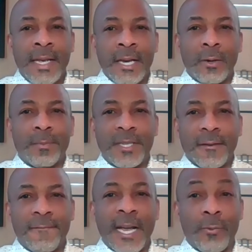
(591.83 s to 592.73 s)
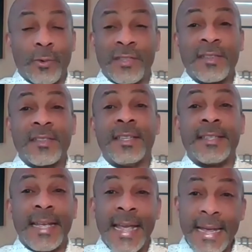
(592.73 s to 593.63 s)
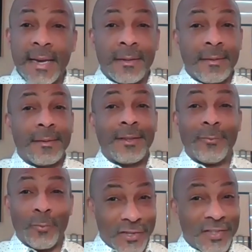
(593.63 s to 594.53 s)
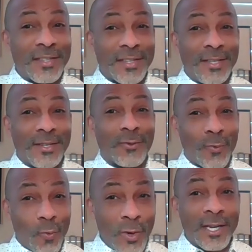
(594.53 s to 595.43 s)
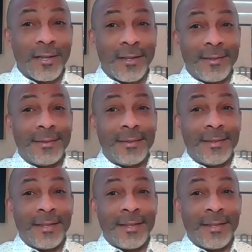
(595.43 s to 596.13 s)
help to fight resistance, and resistance will